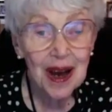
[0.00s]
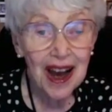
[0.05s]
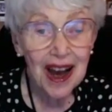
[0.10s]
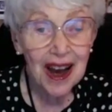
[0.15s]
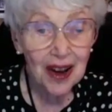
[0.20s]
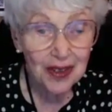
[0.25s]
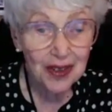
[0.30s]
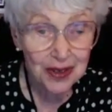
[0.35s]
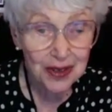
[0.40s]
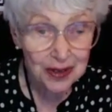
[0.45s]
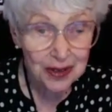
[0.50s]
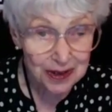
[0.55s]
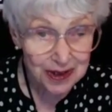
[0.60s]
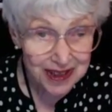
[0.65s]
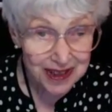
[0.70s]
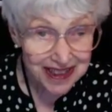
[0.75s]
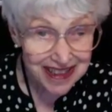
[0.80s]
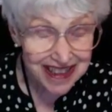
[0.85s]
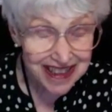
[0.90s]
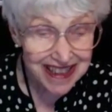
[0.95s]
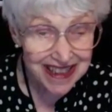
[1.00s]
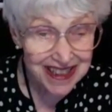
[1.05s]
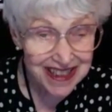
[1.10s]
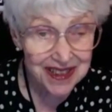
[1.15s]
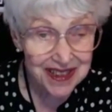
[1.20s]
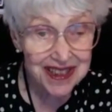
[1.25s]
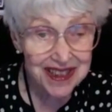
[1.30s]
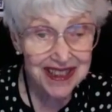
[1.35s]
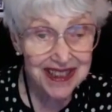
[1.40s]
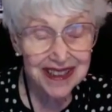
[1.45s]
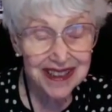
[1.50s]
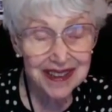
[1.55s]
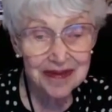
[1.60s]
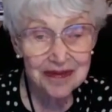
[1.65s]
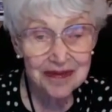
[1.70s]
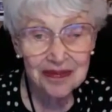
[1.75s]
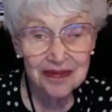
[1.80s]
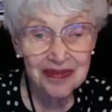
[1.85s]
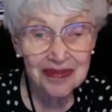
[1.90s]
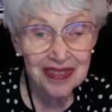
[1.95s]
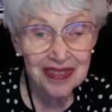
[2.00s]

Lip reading: authoritarian,